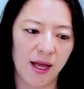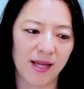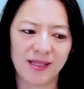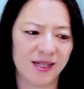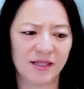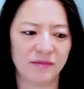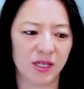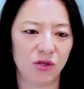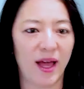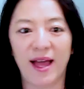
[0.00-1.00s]
It doesn't mean
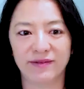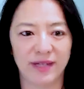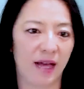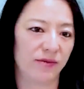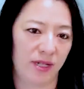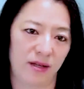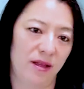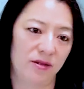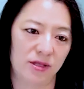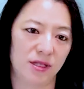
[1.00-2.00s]
you have to have an
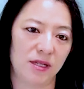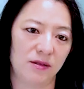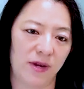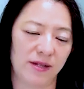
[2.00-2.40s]
LLC, right?